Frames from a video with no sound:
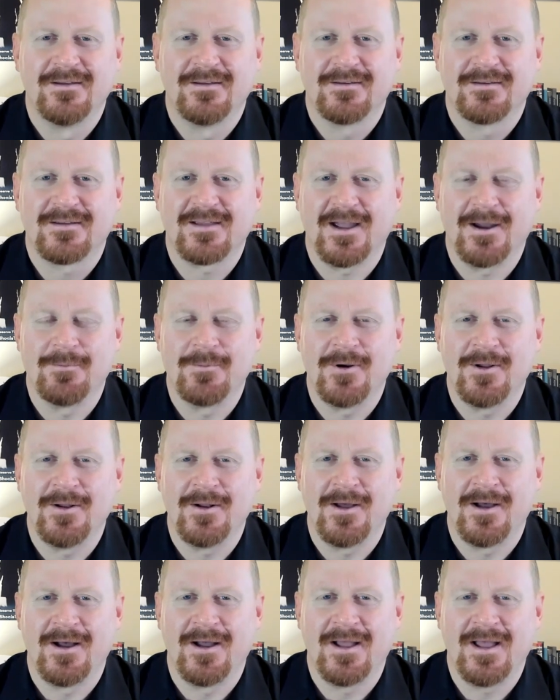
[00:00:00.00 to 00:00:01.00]
Cameron
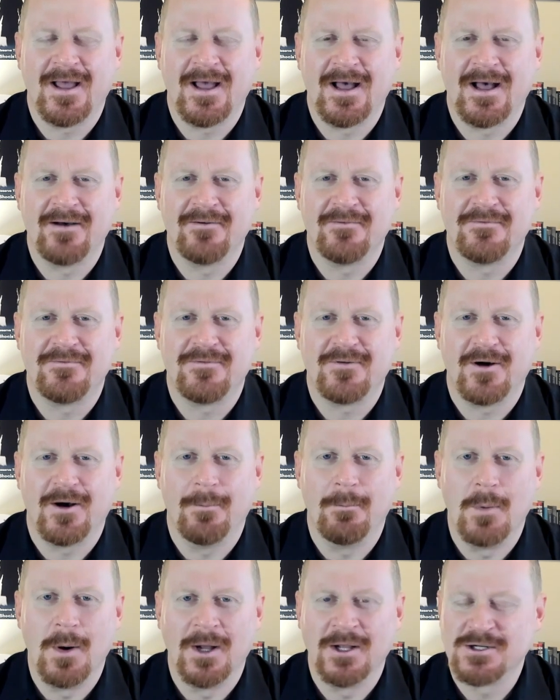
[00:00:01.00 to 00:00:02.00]
and I have a
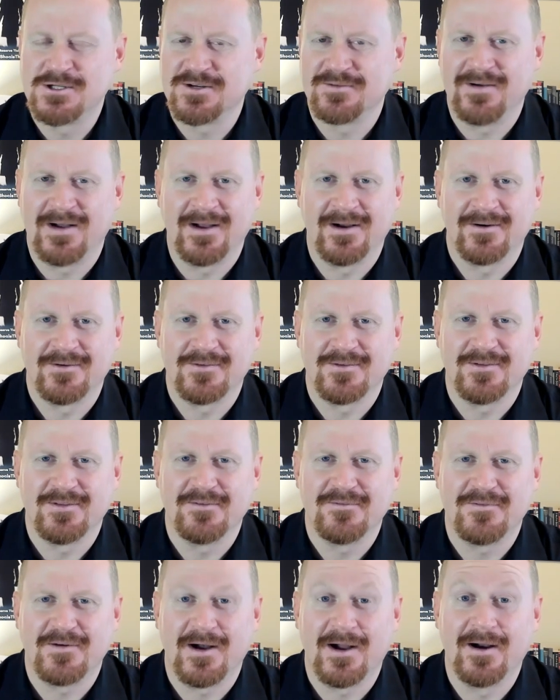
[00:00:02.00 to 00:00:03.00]
bunch of irons in
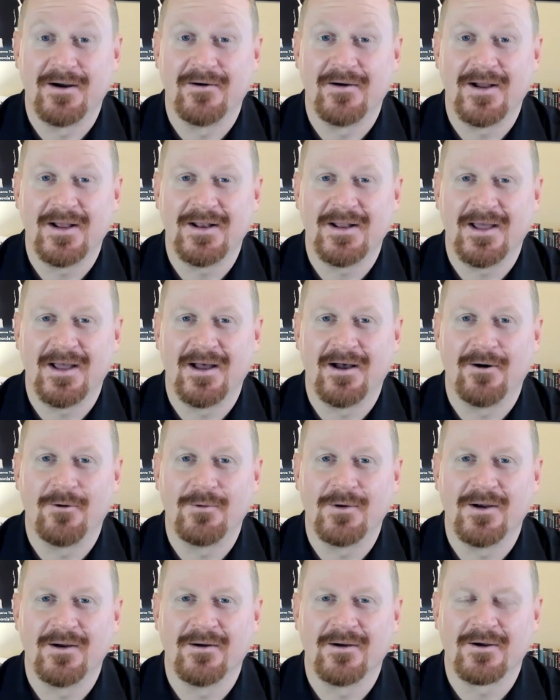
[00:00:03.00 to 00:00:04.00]
the fire right now.
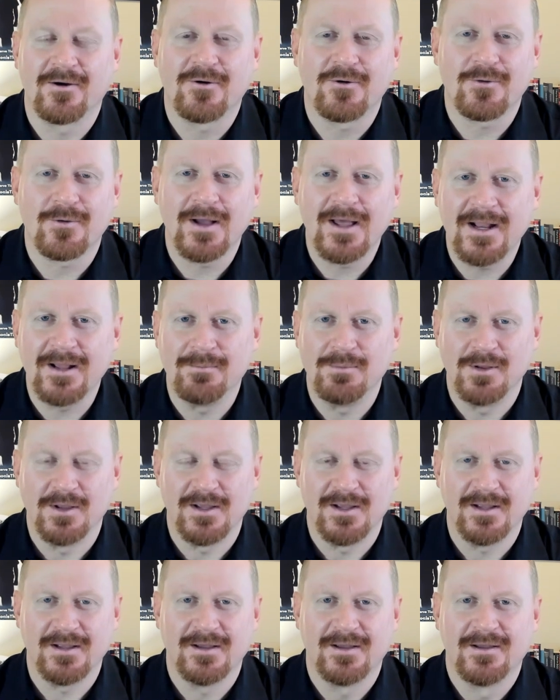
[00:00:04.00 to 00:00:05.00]
We are
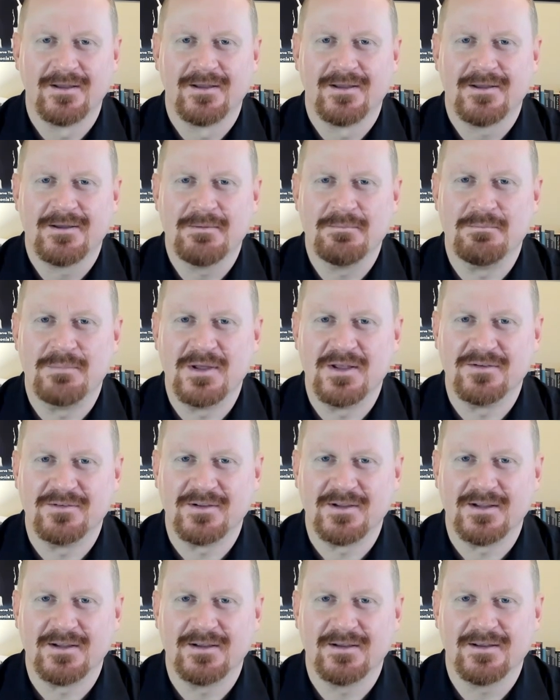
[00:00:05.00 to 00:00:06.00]
incredibly
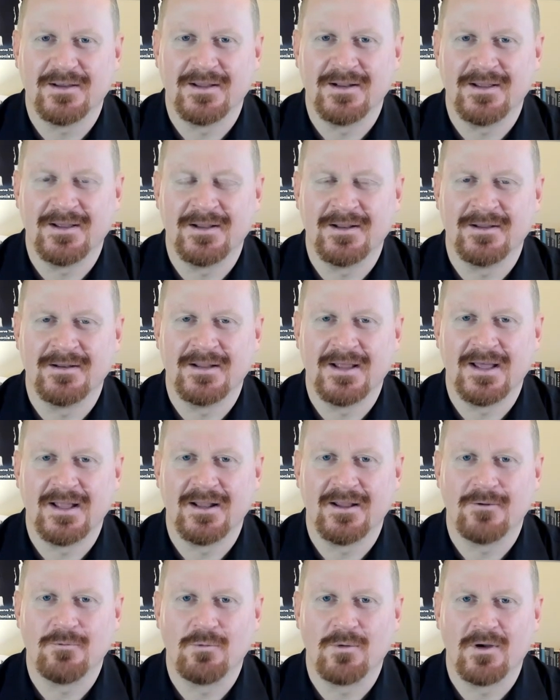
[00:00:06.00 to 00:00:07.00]
busy and
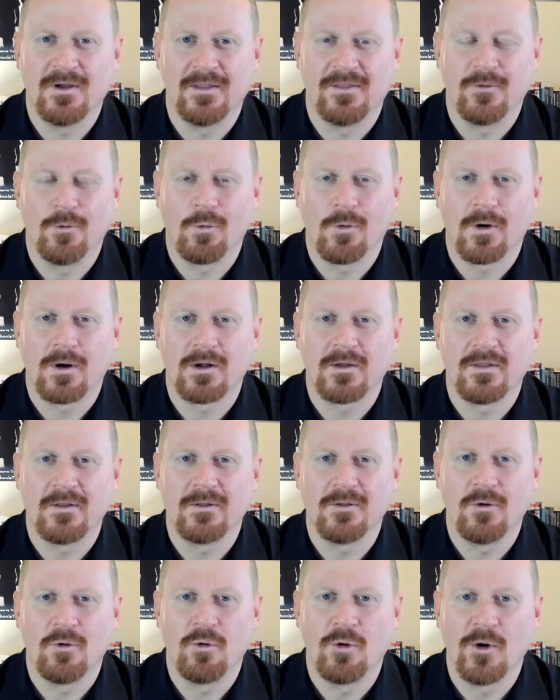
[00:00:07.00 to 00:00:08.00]
inundated with the work of the
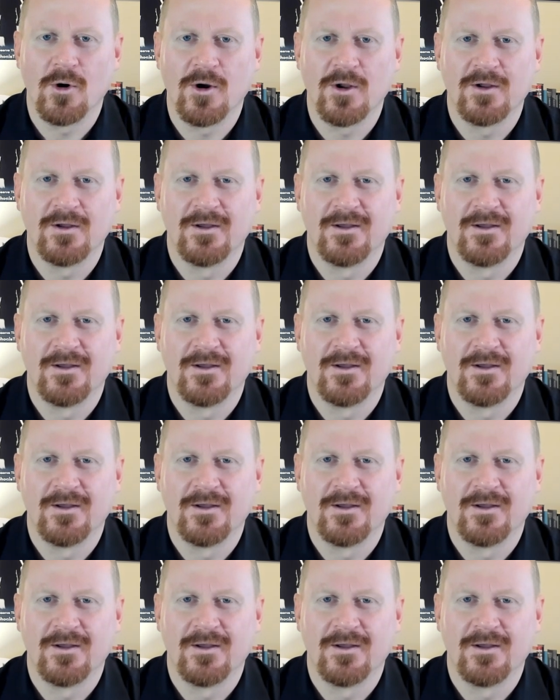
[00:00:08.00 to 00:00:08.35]
Lord.